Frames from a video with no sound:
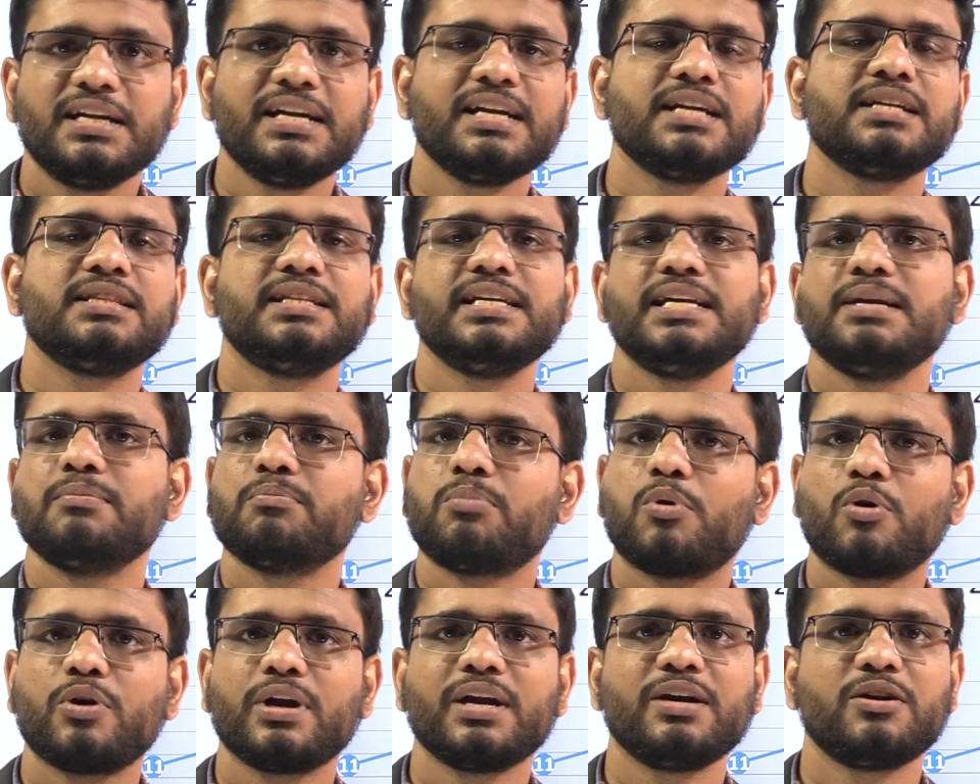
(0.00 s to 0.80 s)
read the
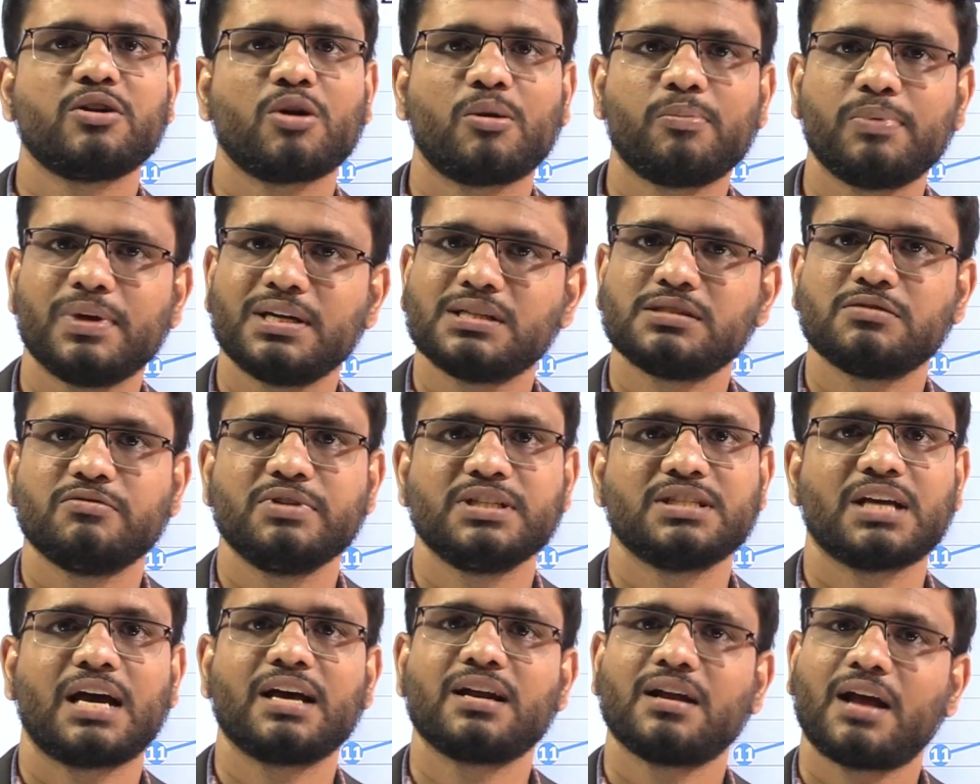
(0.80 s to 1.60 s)
important topics
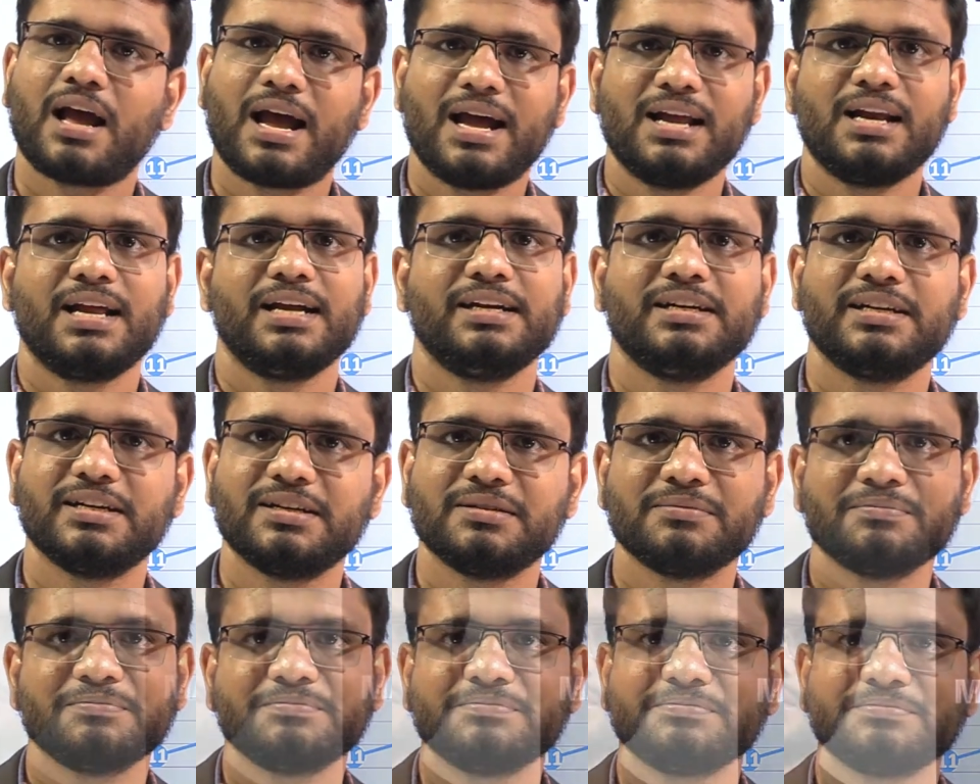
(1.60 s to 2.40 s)
which are
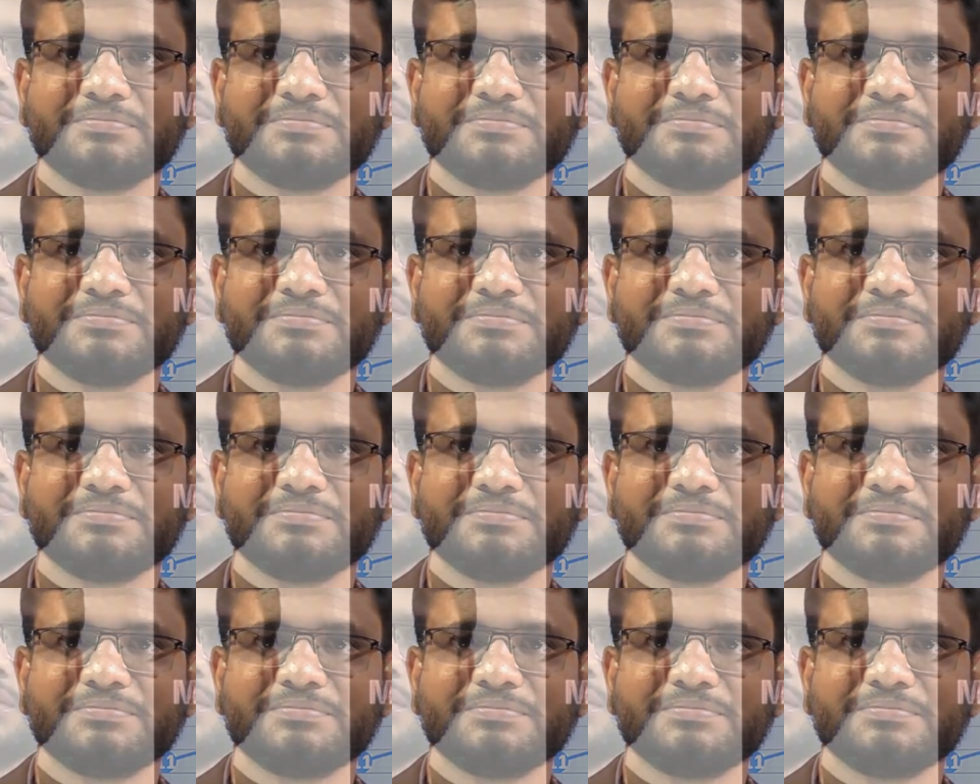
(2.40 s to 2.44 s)
highlighted.